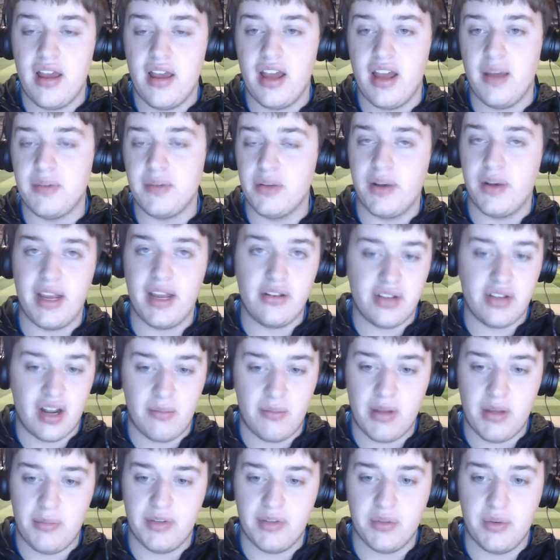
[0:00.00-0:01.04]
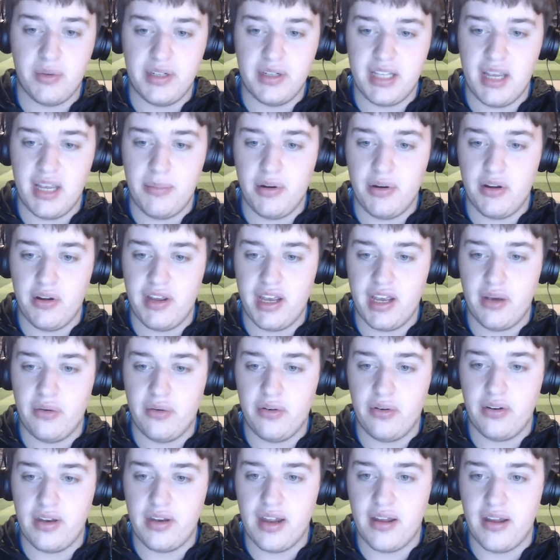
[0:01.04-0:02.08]
Um, so again, channel members, want to keep an eye
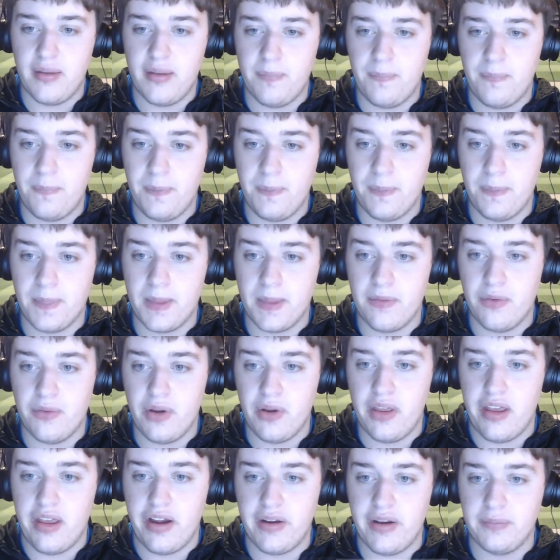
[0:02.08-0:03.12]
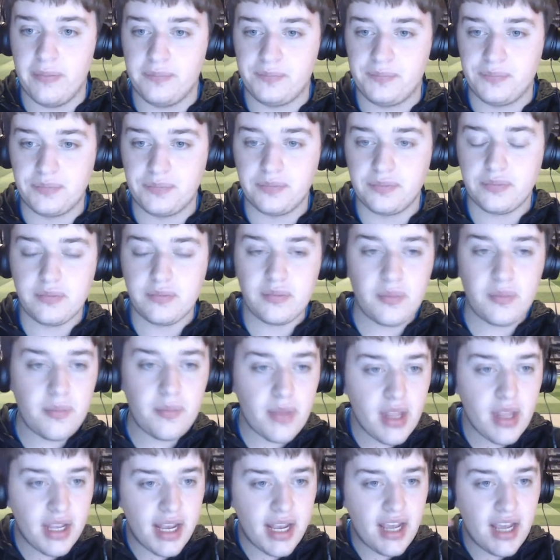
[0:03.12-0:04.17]
out um, for you there.
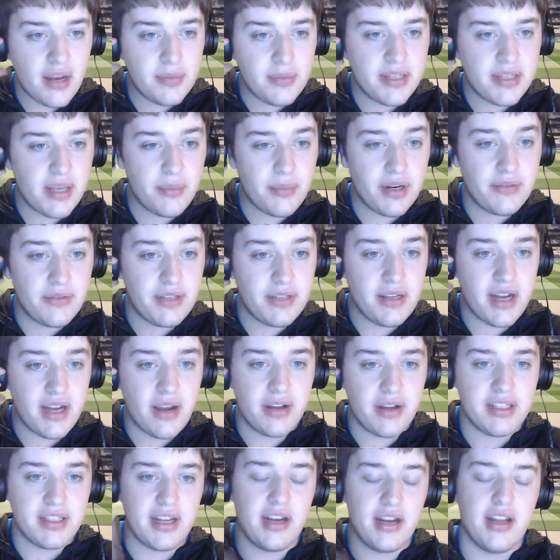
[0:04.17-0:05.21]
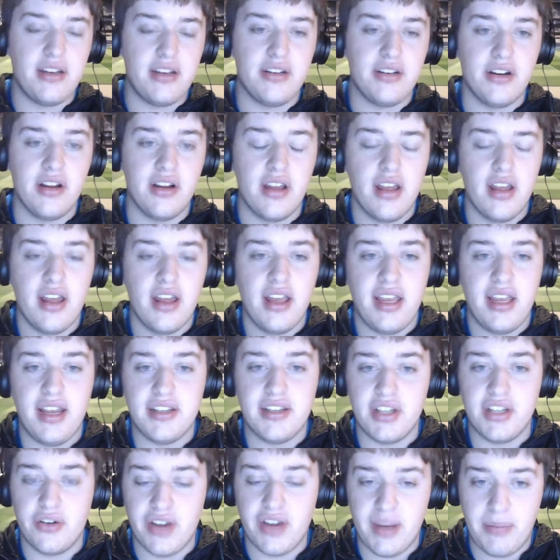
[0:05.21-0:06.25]
Caleb said, when I've seen Eriksen at Inter, he
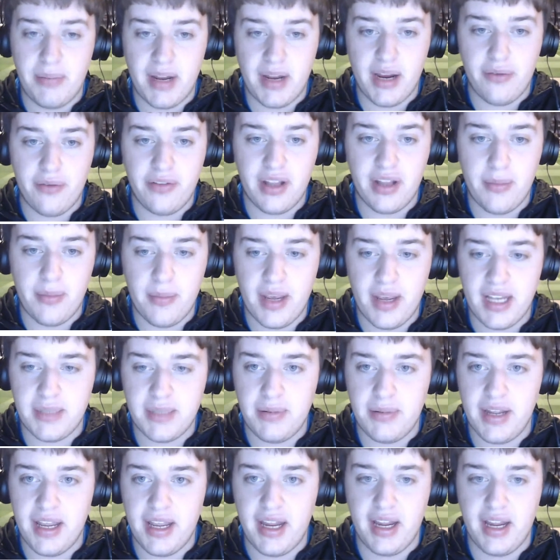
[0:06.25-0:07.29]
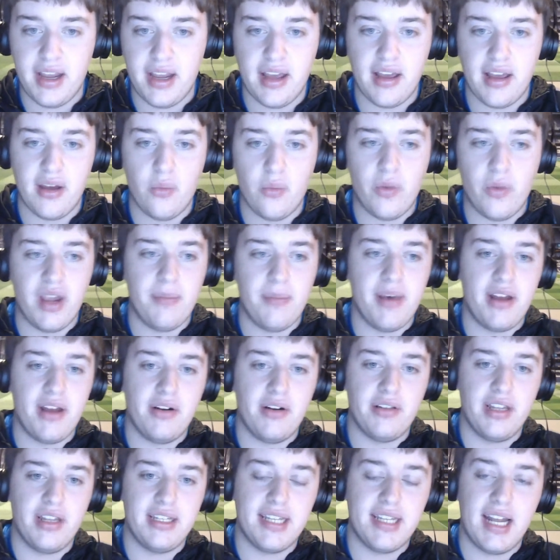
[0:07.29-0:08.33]
is a great player for them. He's playing uh, way
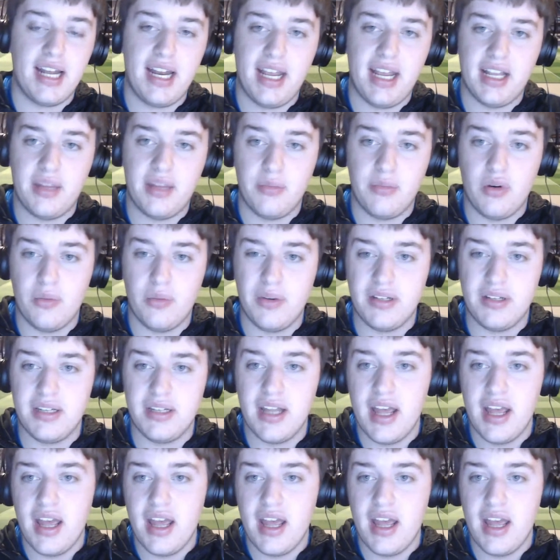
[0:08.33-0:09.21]
better than Dele at the moment.